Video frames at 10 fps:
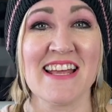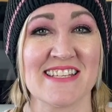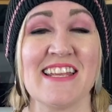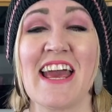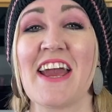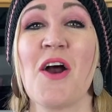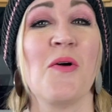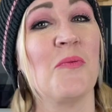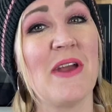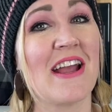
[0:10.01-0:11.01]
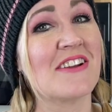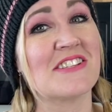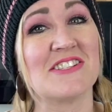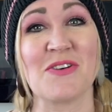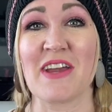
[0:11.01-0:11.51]
Today we are
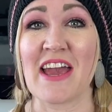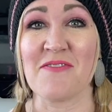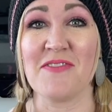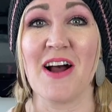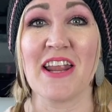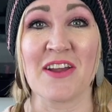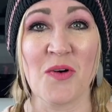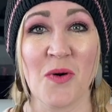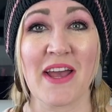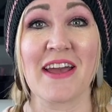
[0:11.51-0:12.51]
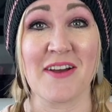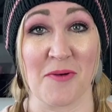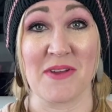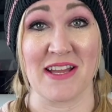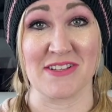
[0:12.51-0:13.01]
just doing a fun and quick
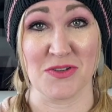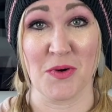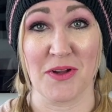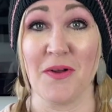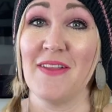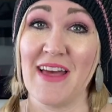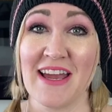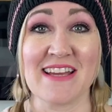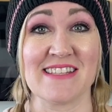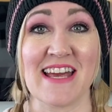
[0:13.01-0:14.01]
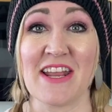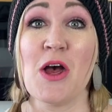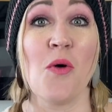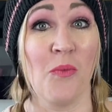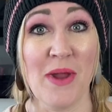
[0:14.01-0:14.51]
cupcake tutorial. Like I said,
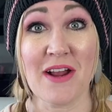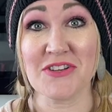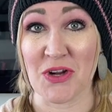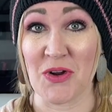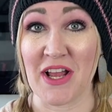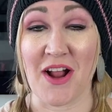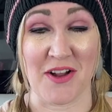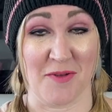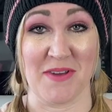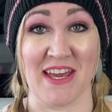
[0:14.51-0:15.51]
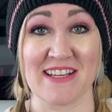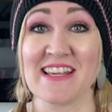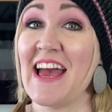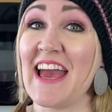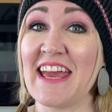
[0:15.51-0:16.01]
we are turning our cupcakes
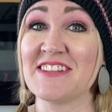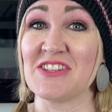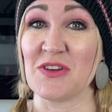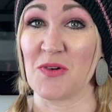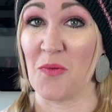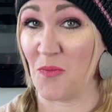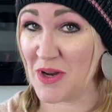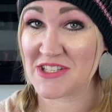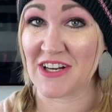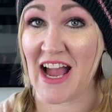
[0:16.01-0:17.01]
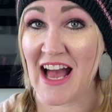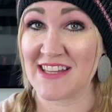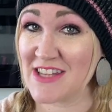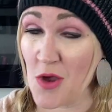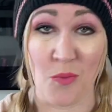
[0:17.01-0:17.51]
into winter
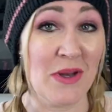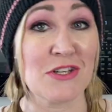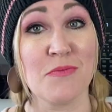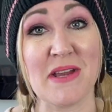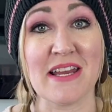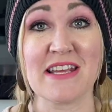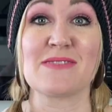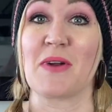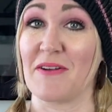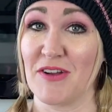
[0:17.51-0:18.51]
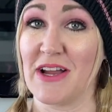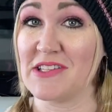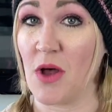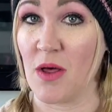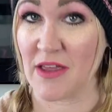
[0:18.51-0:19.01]
hats, winter beanies, whatever you guys
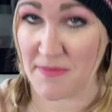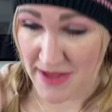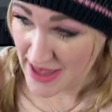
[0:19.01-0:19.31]
call them.